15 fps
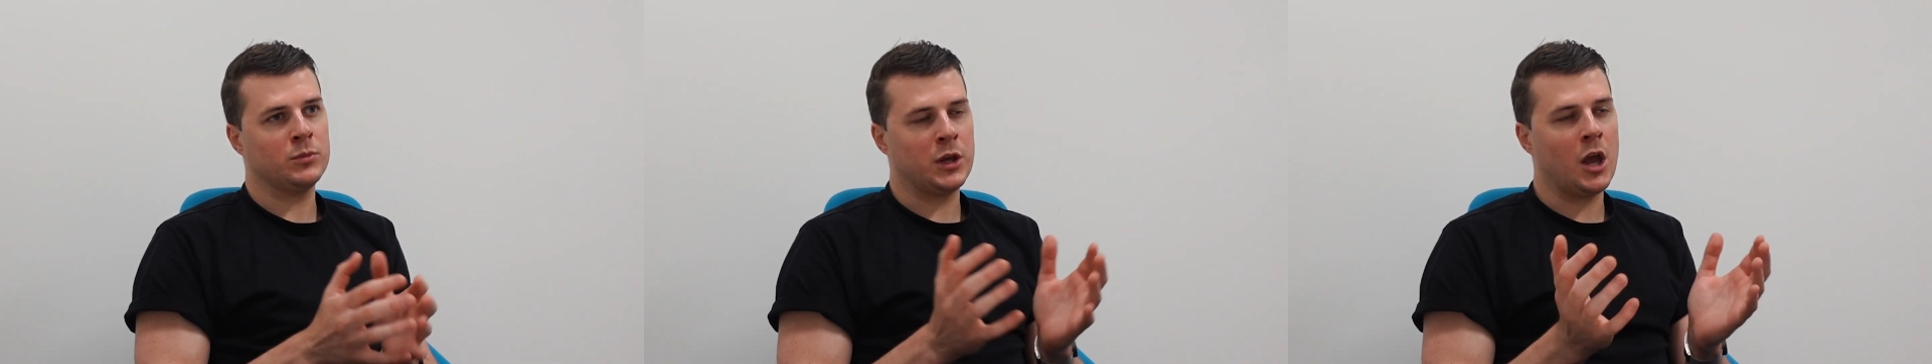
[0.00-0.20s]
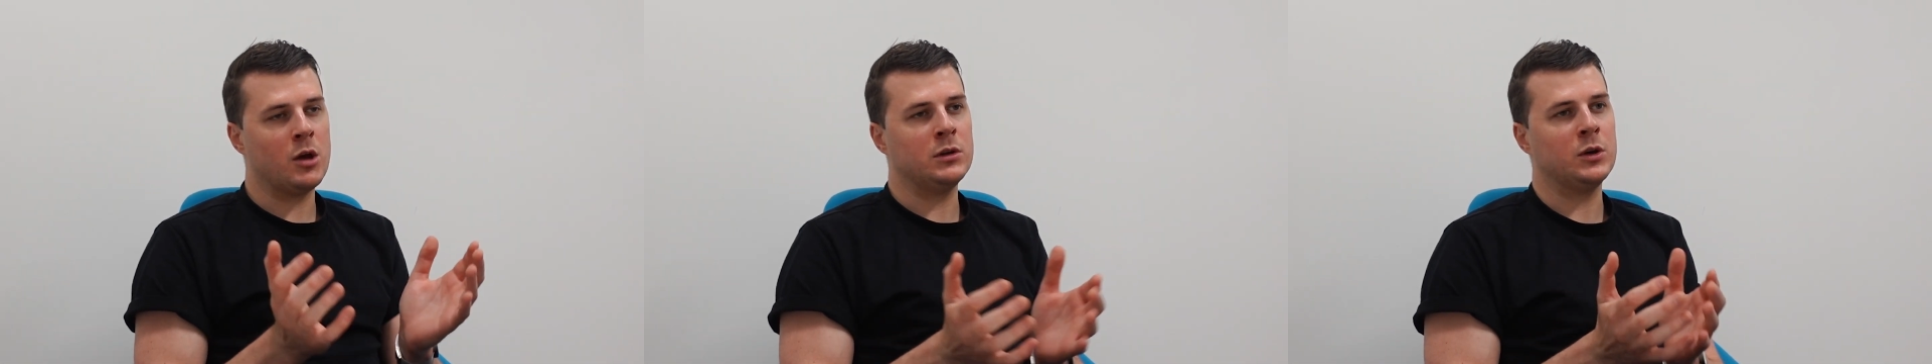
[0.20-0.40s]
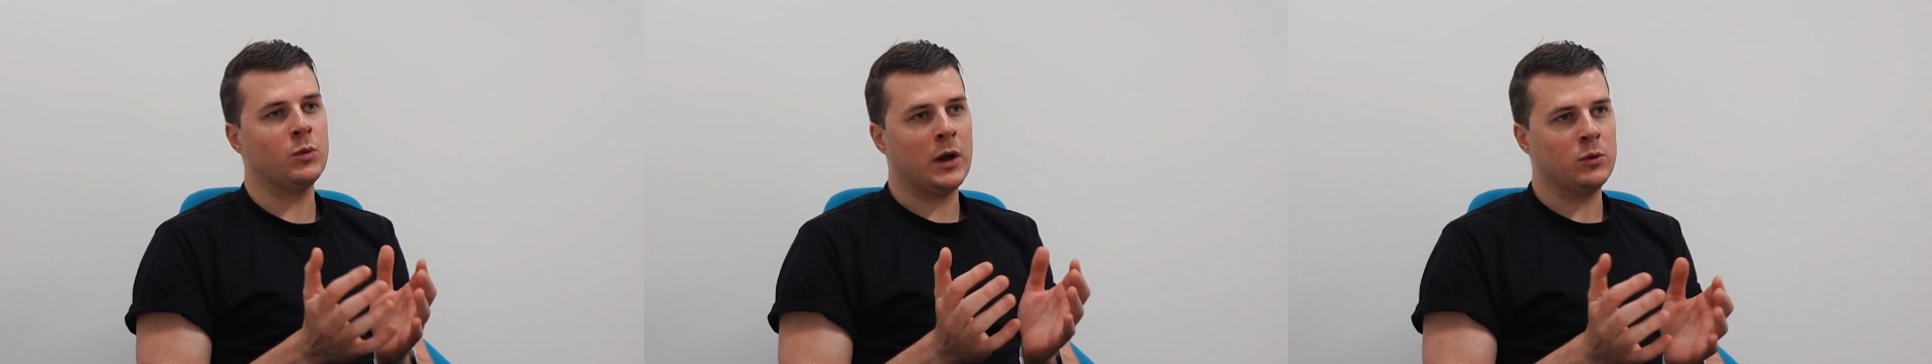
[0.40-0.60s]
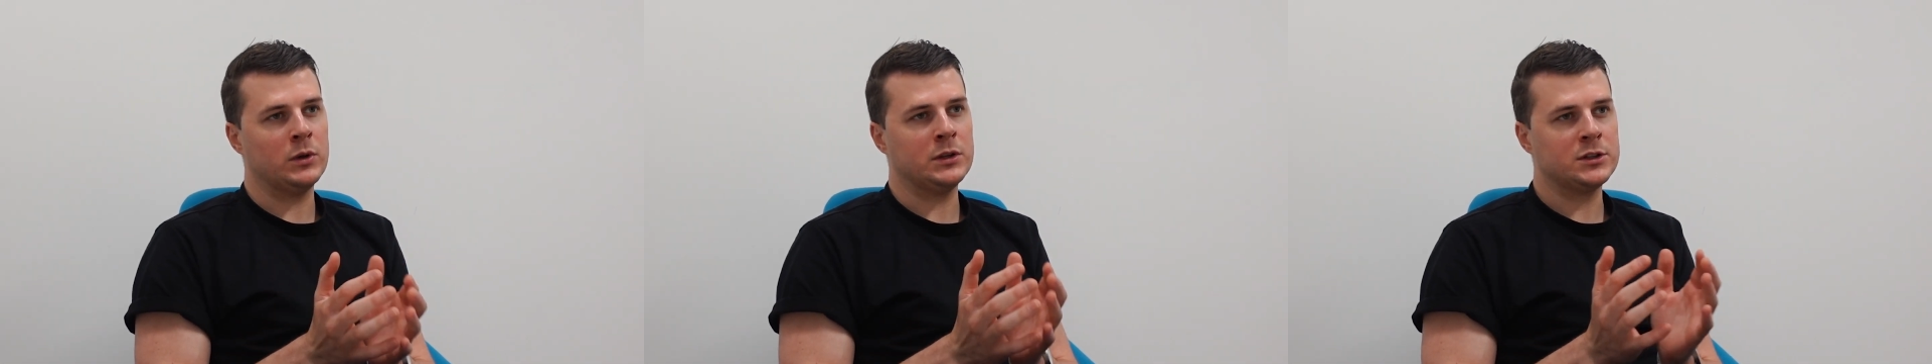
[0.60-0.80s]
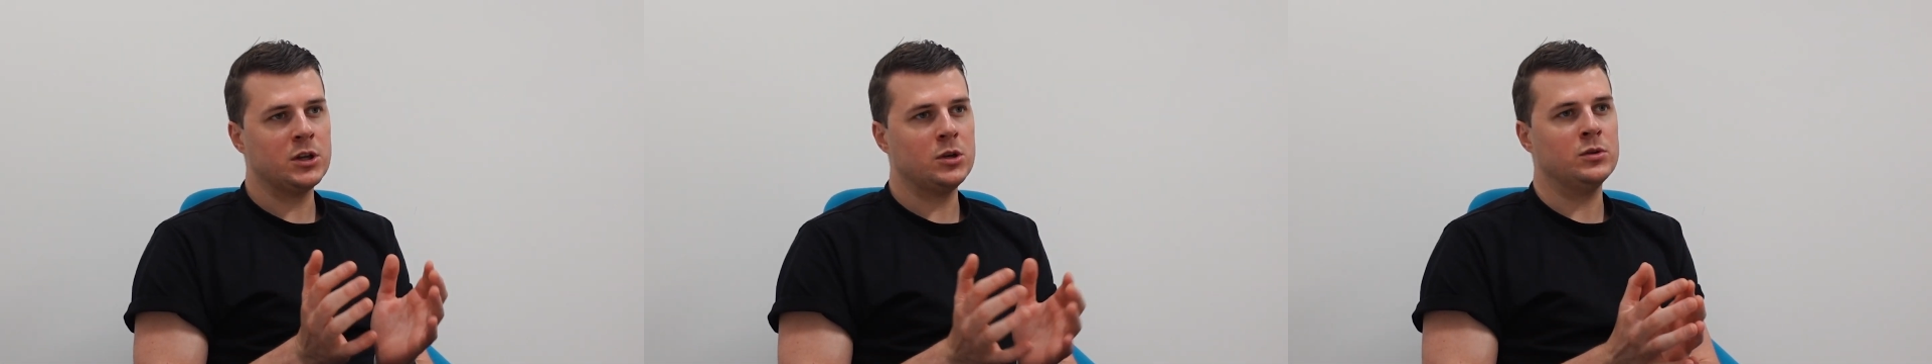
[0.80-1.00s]
The only way we
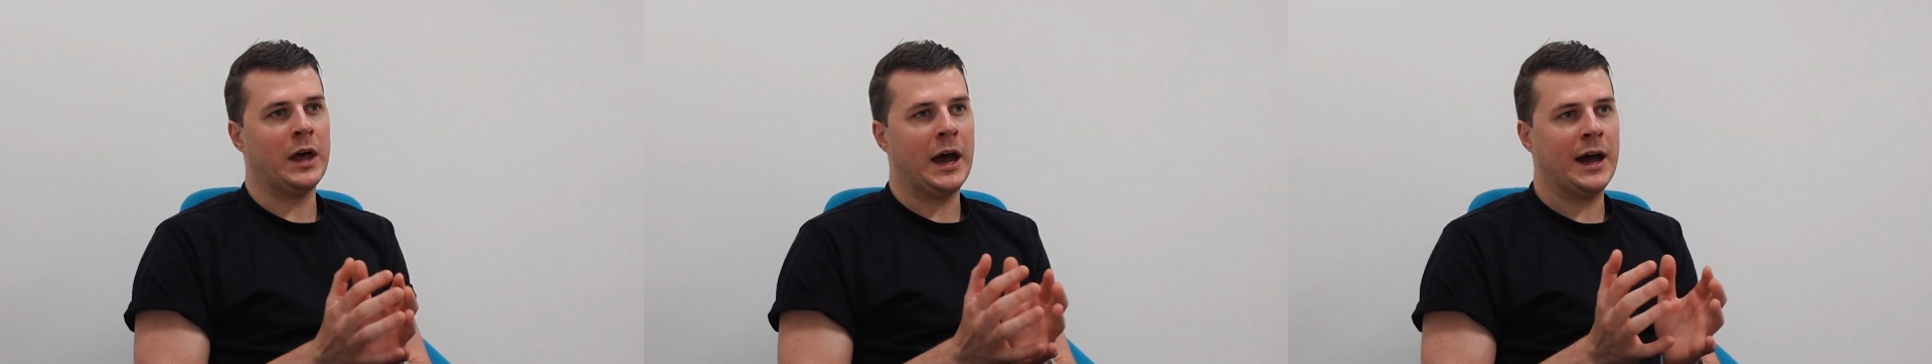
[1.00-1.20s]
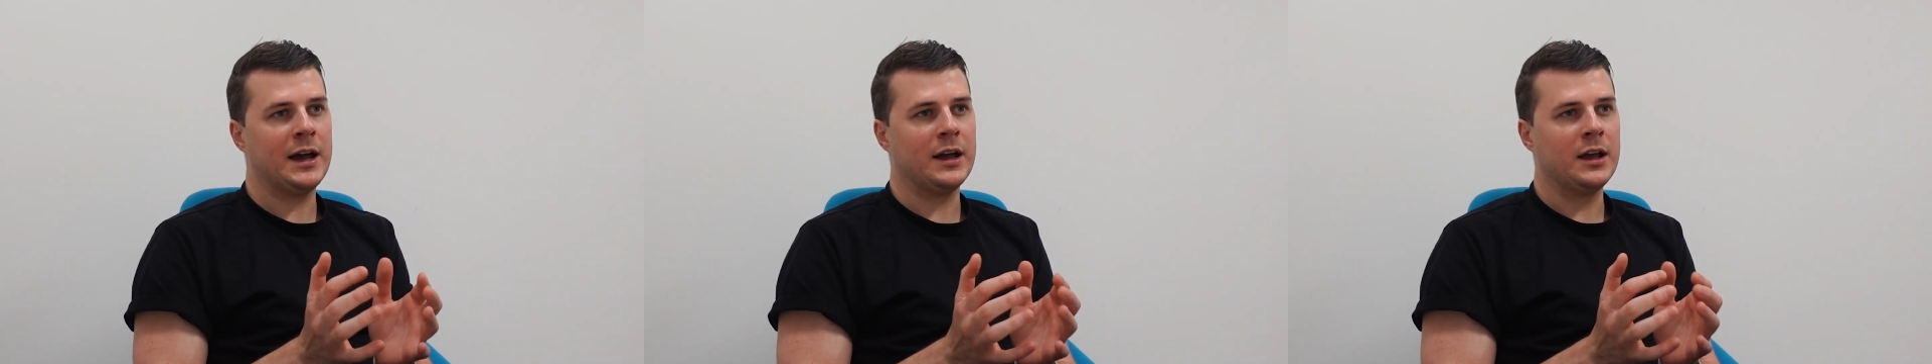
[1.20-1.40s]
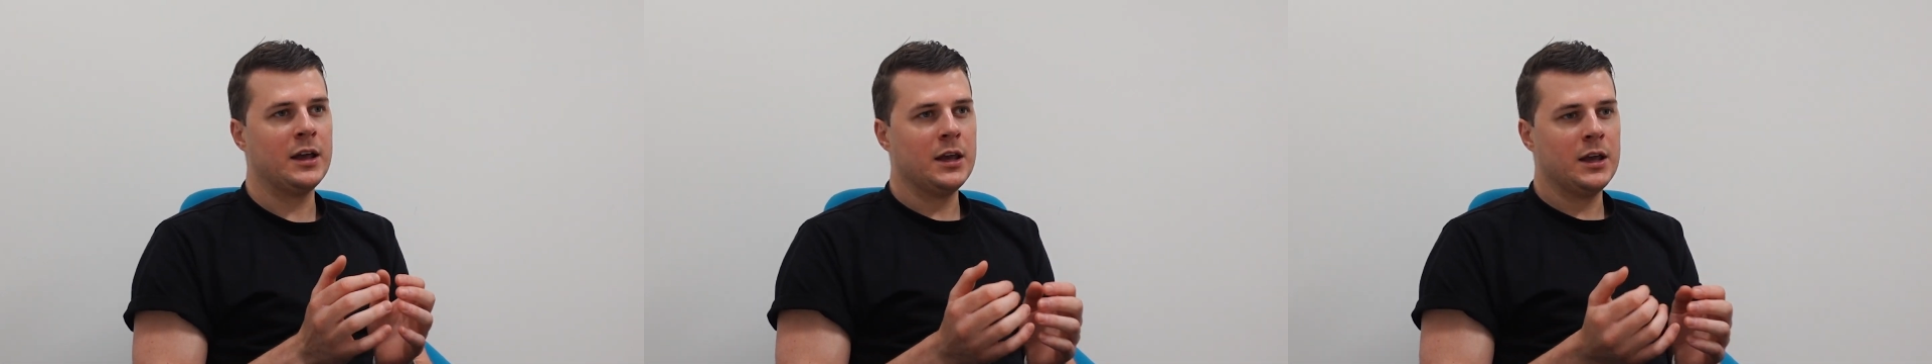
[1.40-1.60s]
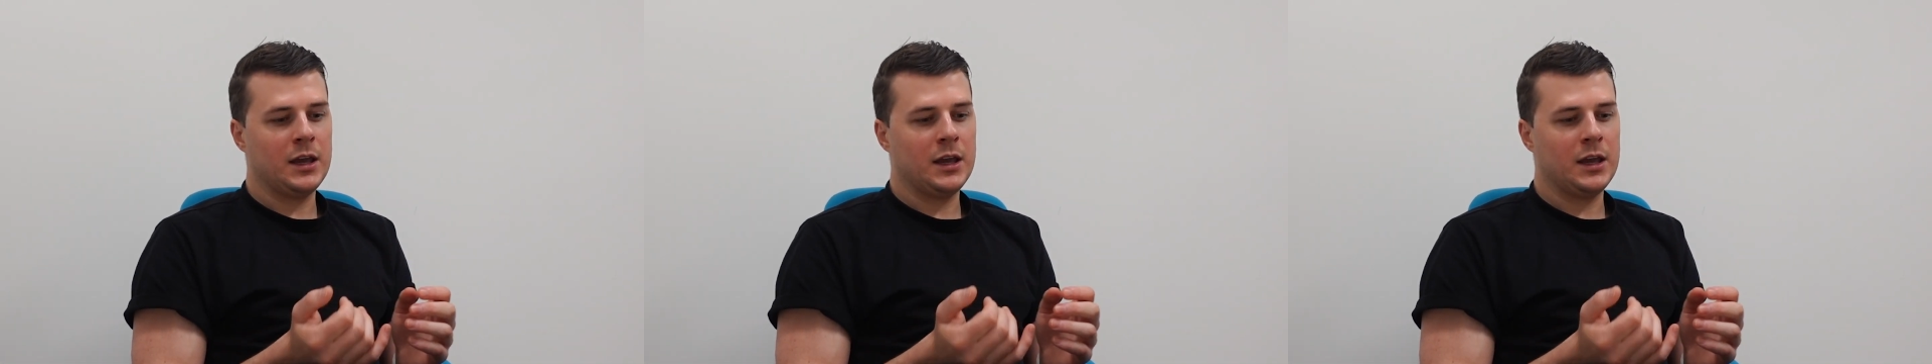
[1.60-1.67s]
do that